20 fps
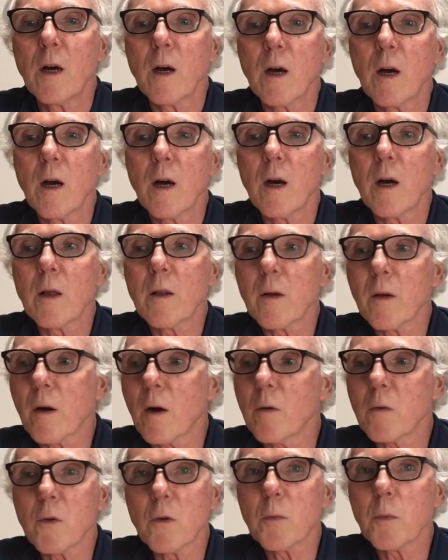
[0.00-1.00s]
They're
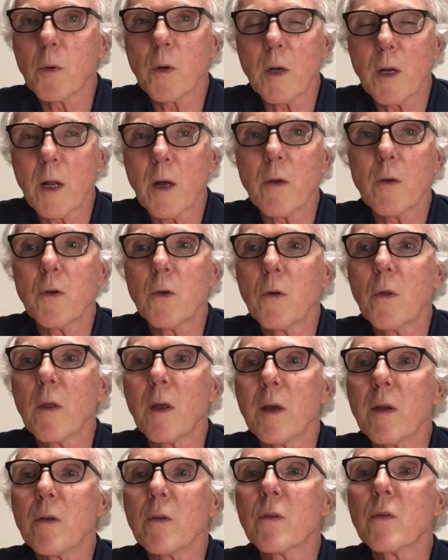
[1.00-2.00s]
always putting out new
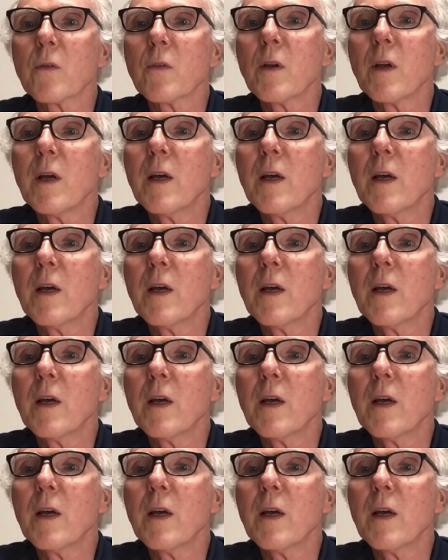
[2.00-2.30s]
things.